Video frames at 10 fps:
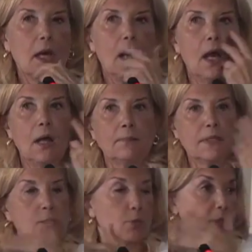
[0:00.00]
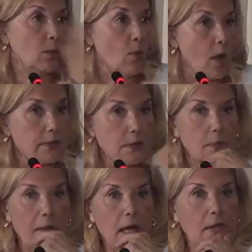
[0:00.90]
Um, Mr. B wants to
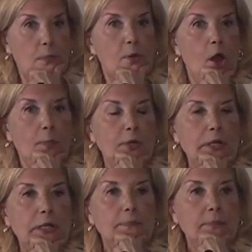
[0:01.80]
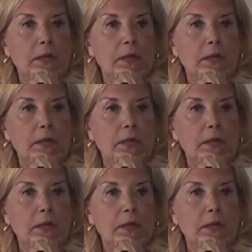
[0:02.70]
buy the property.